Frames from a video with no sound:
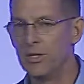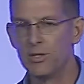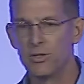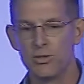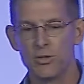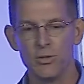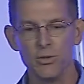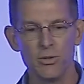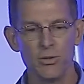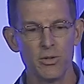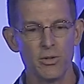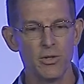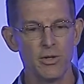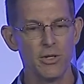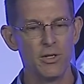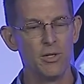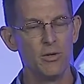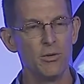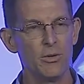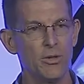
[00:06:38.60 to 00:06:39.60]
sooner
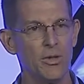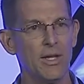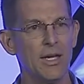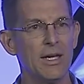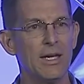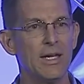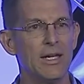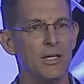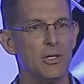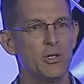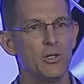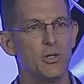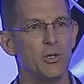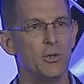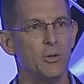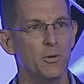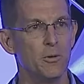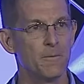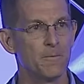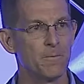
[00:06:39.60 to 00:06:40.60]
than you think
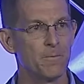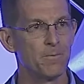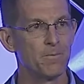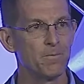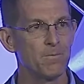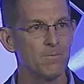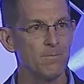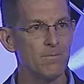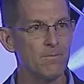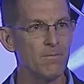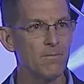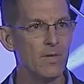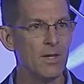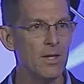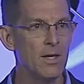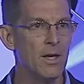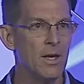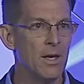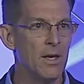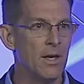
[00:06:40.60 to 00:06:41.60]
issue,
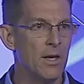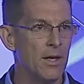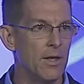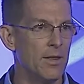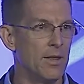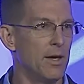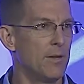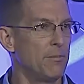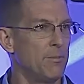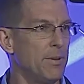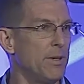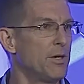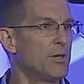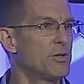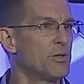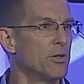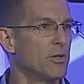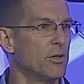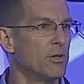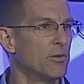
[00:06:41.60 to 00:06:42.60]
that
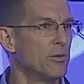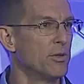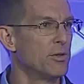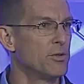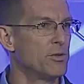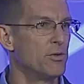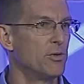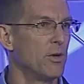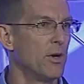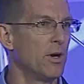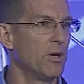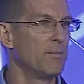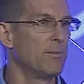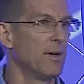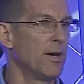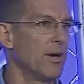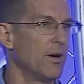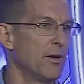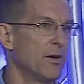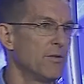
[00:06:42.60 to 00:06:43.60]
picture was drawn
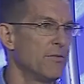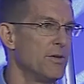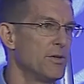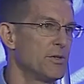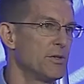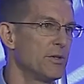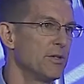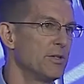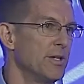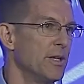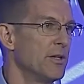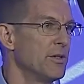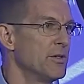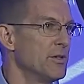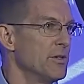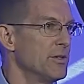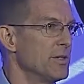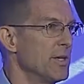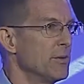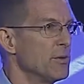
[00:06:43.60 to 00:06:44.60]
by artificial
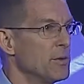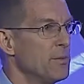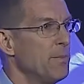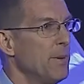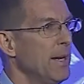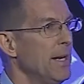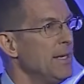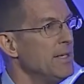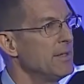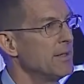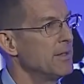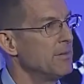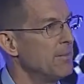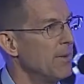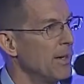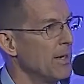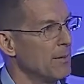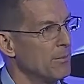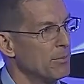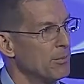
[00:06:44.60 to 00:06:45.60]
intelligence. That was painted
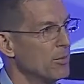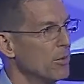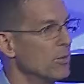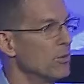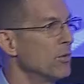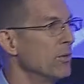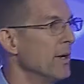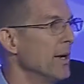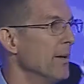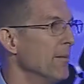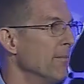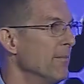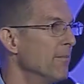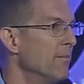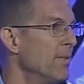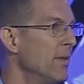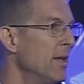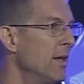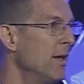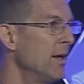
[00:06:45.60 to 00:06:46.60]
by a program.
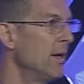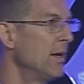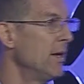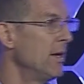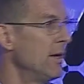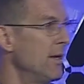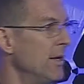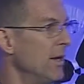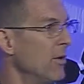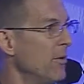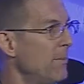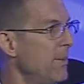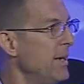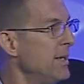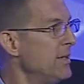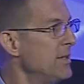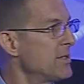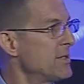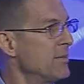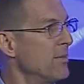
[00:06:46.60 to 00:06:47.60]
Now, it
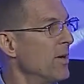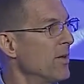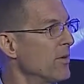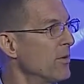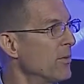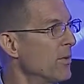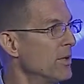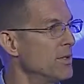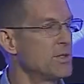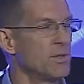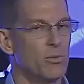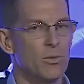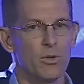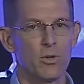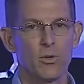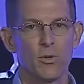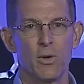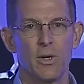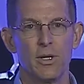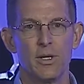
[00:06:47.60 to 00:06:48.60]
painted some other ones that
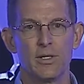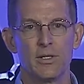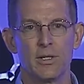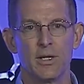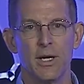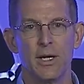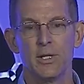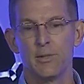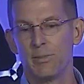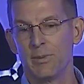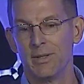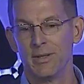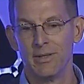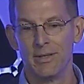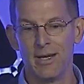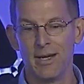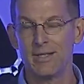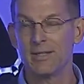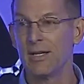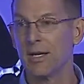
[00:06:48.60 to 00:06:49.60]
weren't quite as nice, but
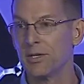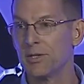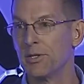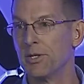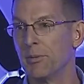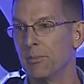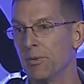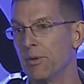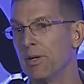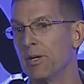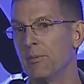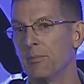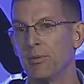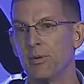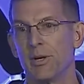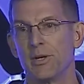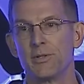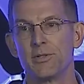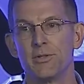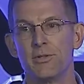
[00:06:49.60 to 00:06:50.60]
that's actually a pretty
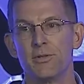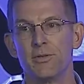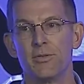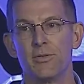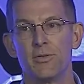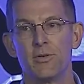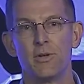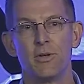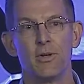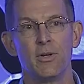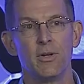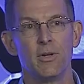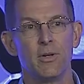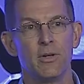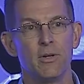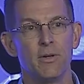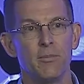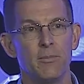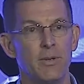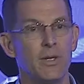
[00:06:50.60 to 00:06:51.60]
impressive
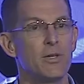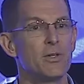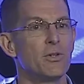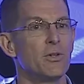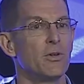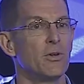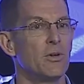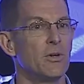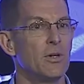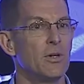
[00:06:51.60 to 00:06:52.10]
picture.